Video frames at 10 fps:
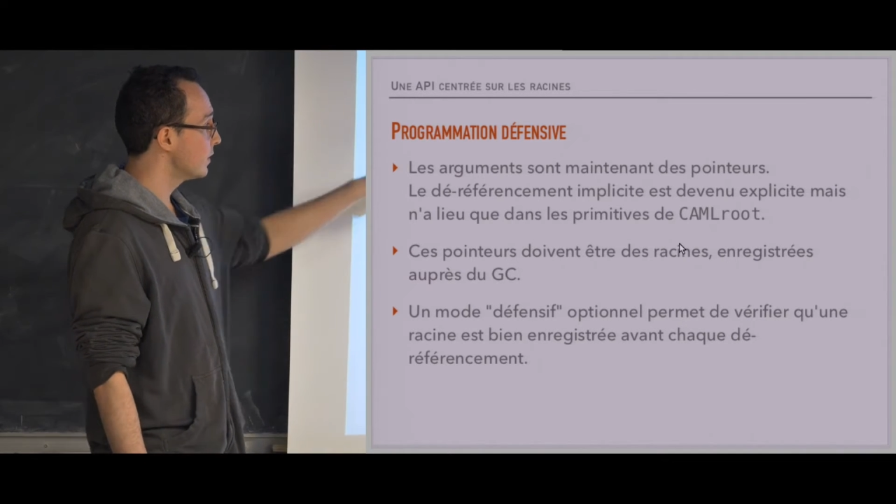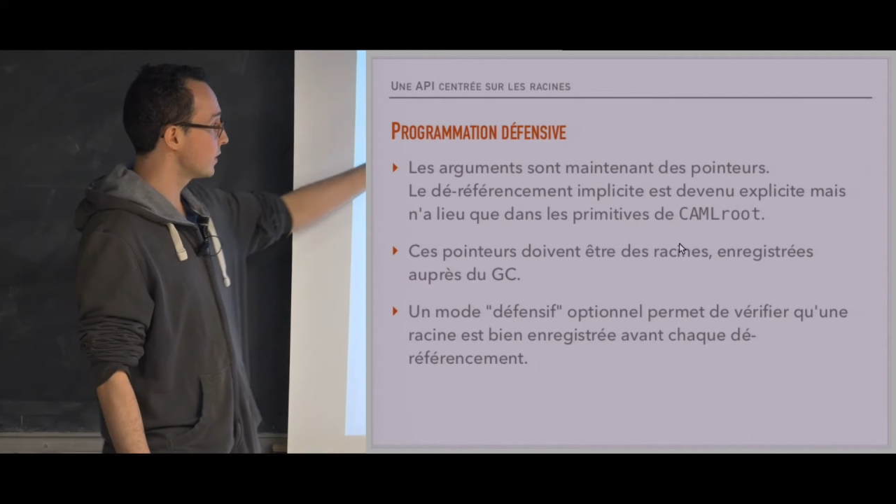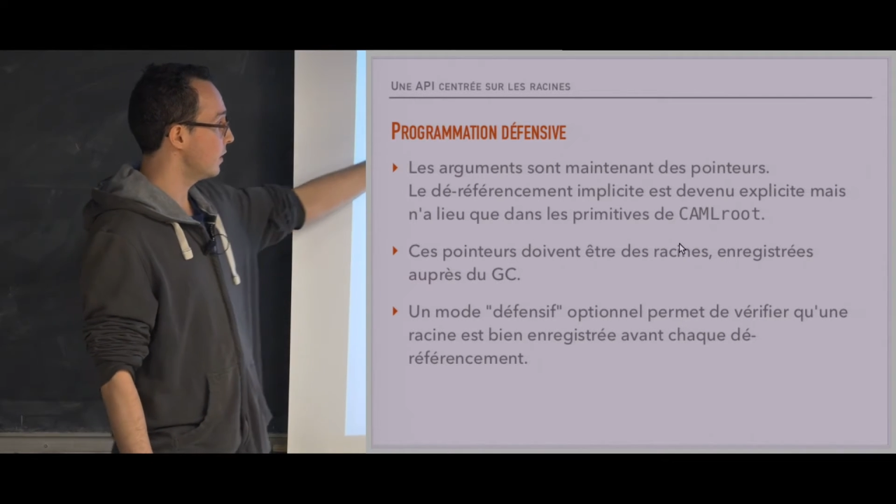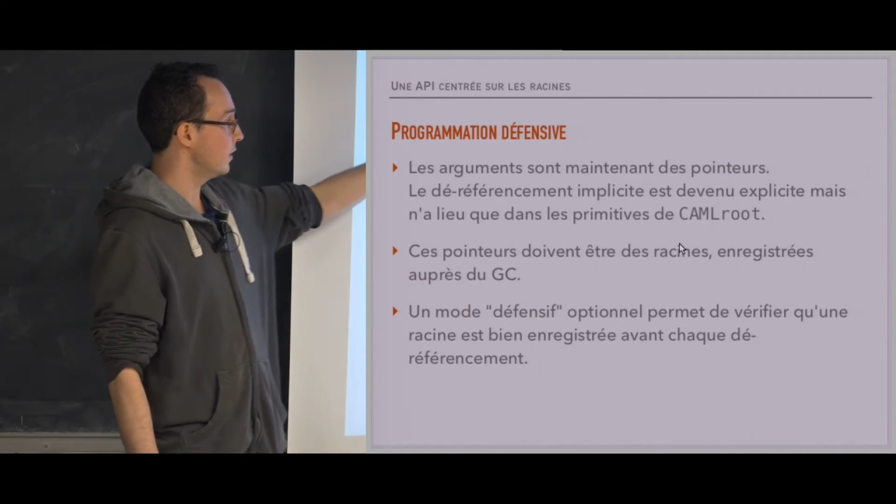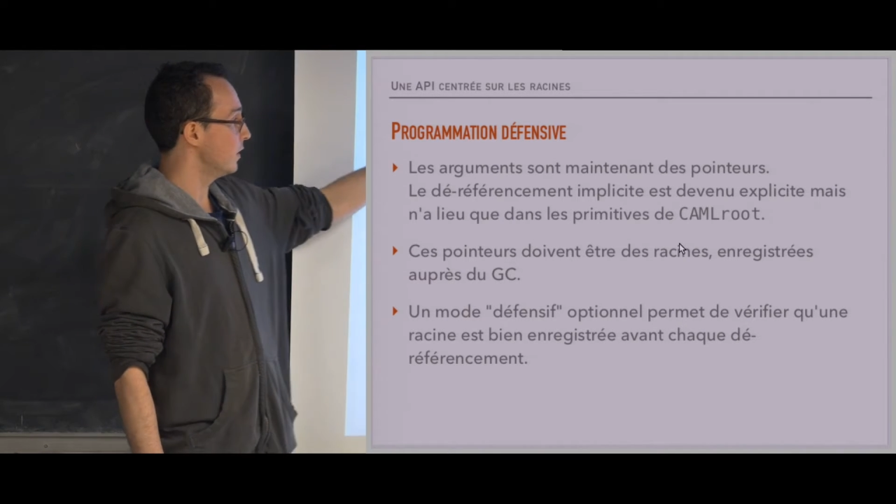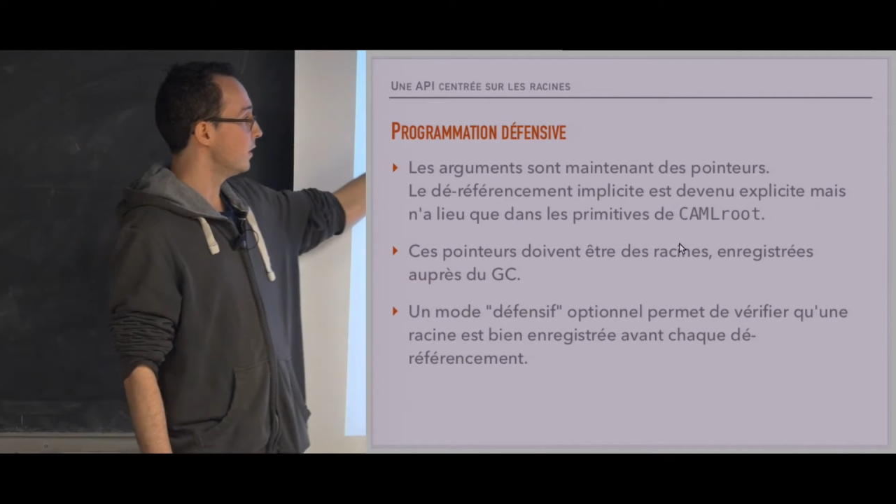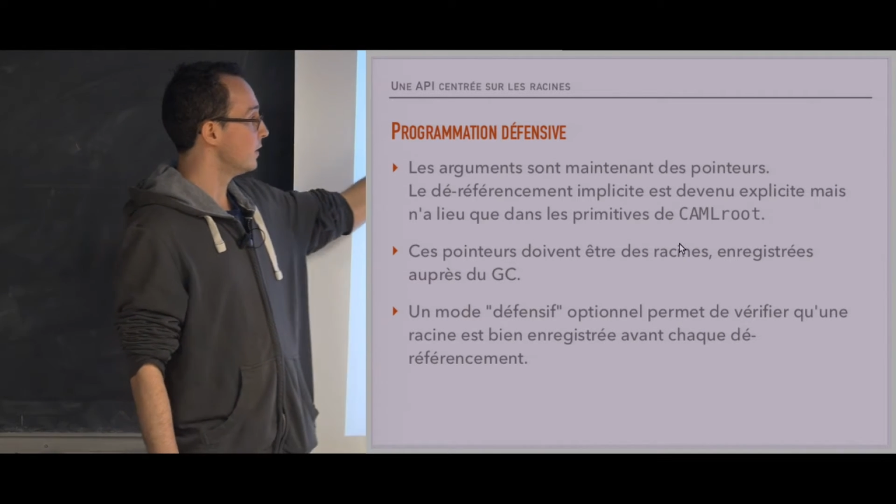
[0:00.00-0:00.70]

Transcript: the